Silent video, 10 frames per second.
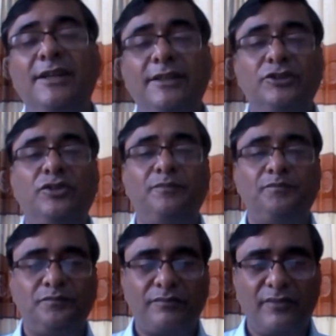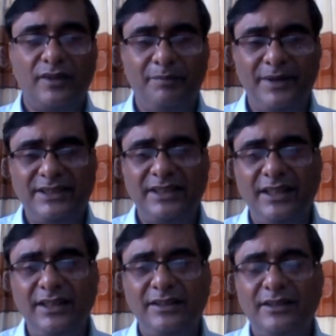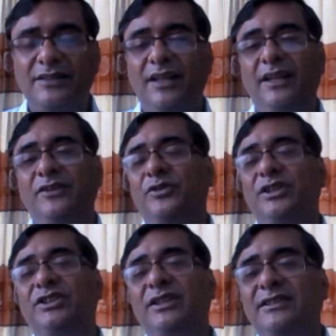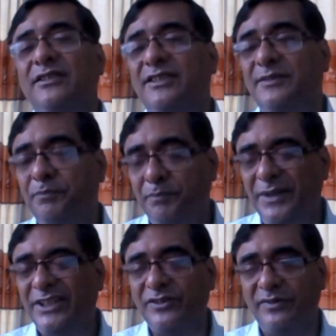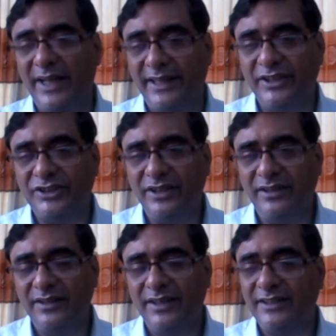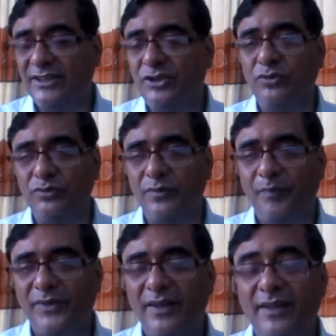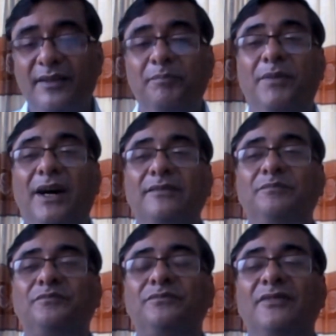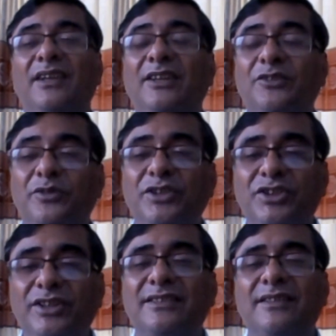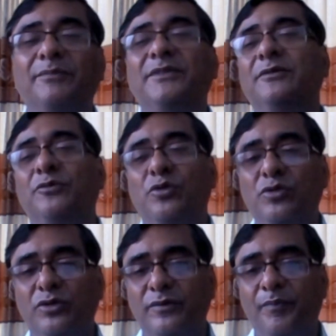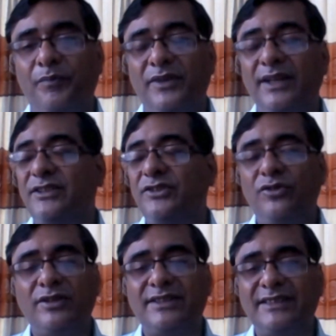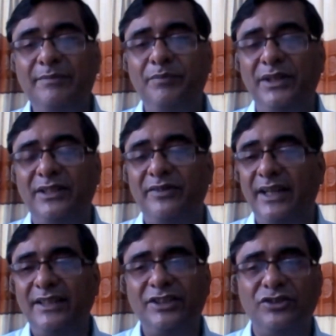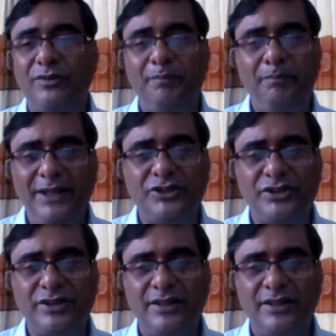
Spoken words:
So basically, intonation is the speech variation, it's true, but intonation is something more. It's not simply the variation of pitch.